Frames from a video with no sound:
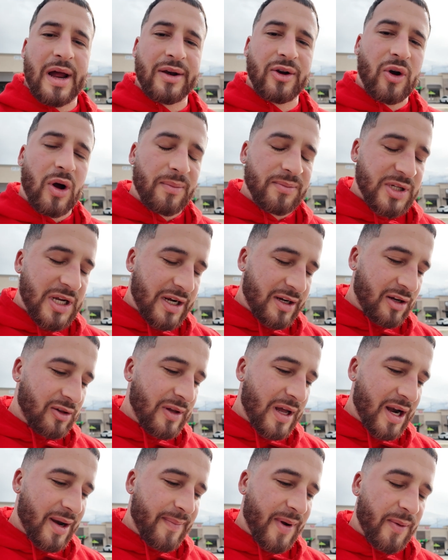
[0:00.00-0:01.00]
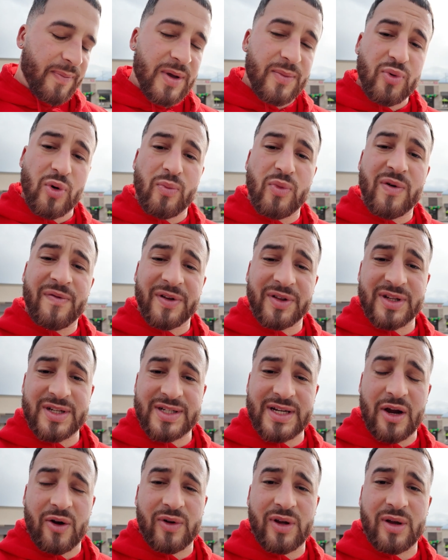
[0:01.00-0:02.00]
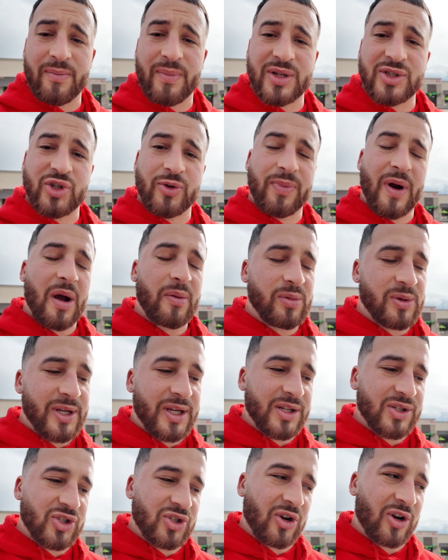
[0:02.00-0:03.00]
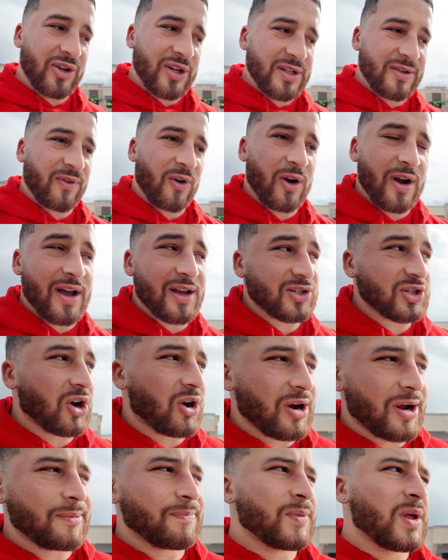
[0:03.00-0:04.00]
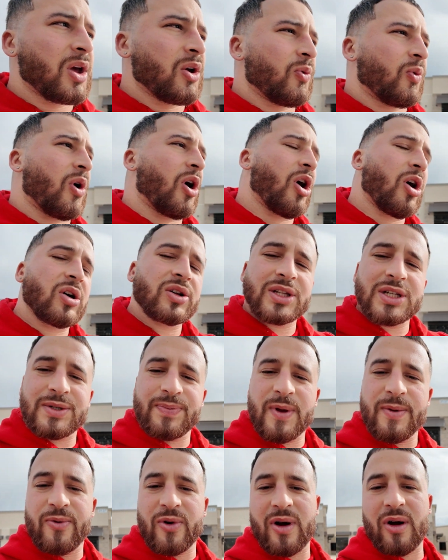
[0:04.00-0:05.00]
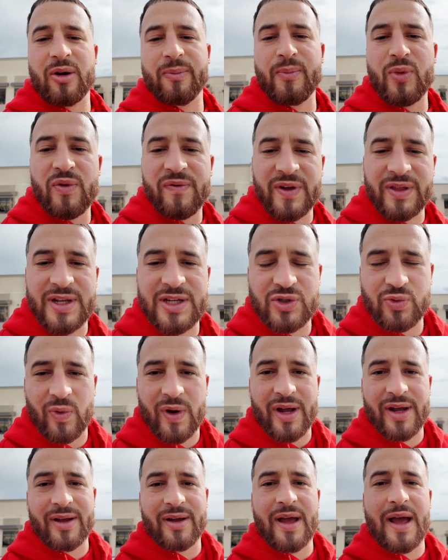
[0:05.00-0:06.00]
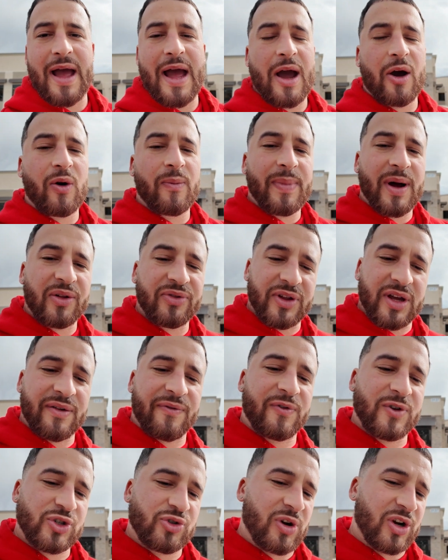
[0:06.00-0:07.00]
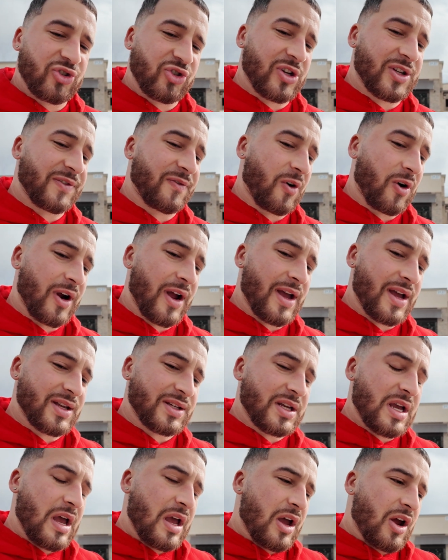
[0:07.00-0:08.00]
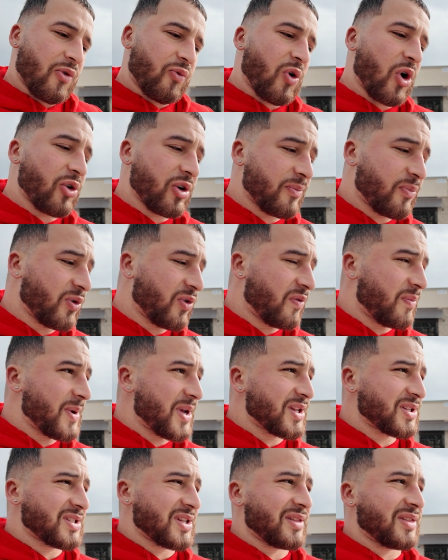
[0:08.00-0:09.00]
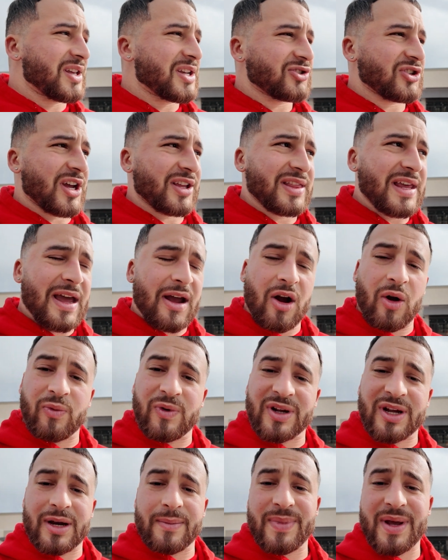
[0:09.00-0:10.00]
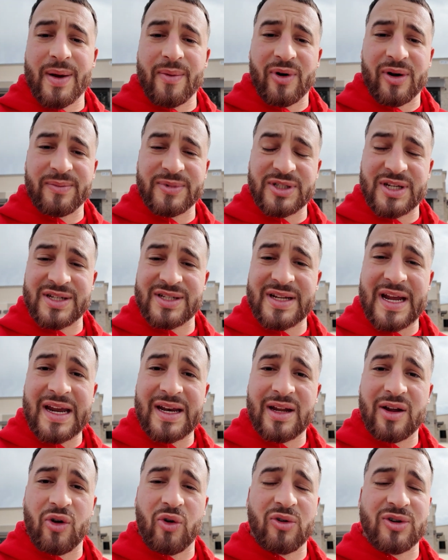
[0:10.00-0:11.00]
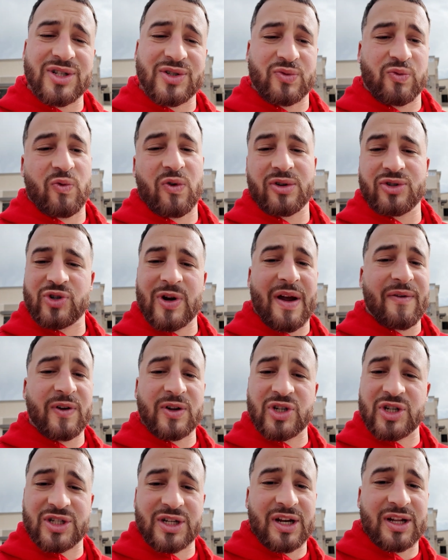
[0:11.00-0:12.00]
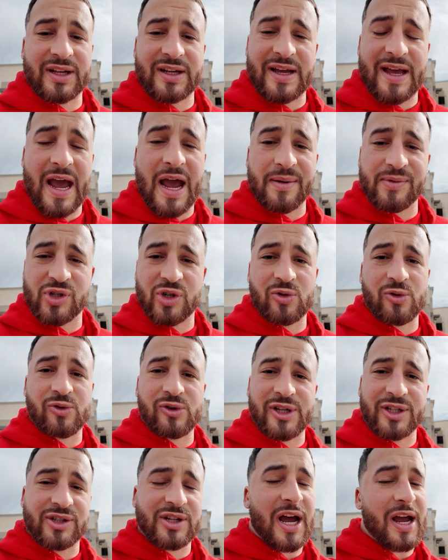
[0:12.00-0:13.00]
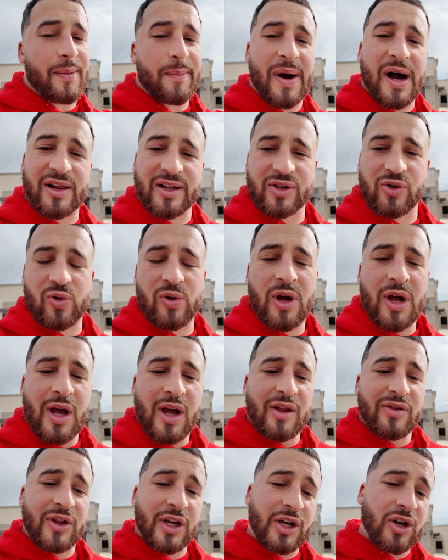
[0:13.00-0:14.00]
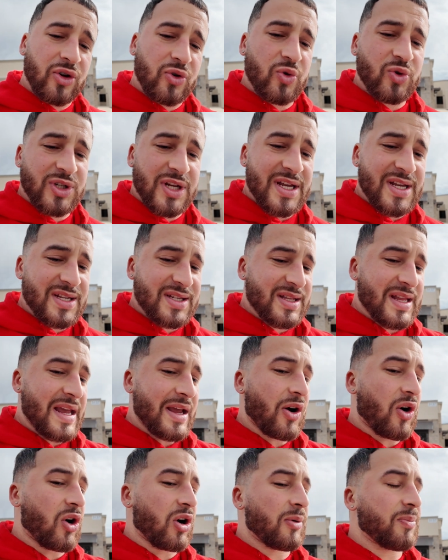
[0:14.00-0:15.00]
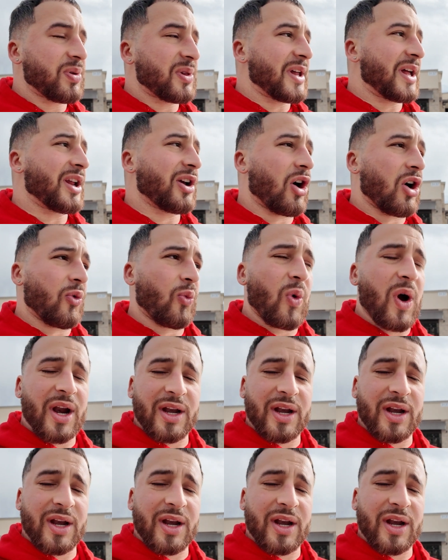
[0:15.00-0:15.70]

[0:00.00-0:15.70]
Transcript: I know I'm talking a lot about people moving this area, but you're probably concerned as far as, all right, well, all these people are moving this way. How about the infrastructure as far as road improvements and things like that? Are we going to be able to sustain it, or is traffic just going to get absolutely diabolical? The good news is they are planning on